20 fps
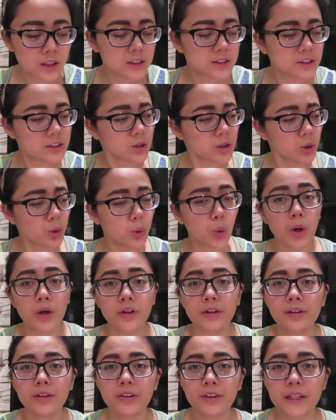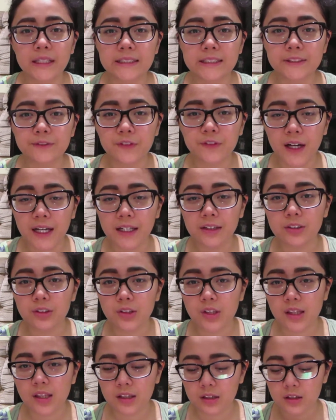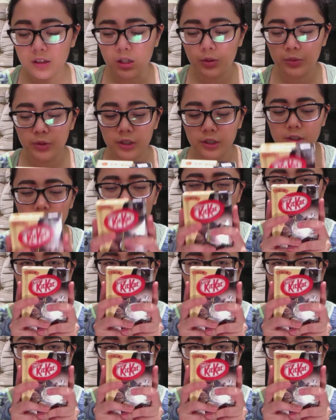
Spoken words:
So, this final thing that we are going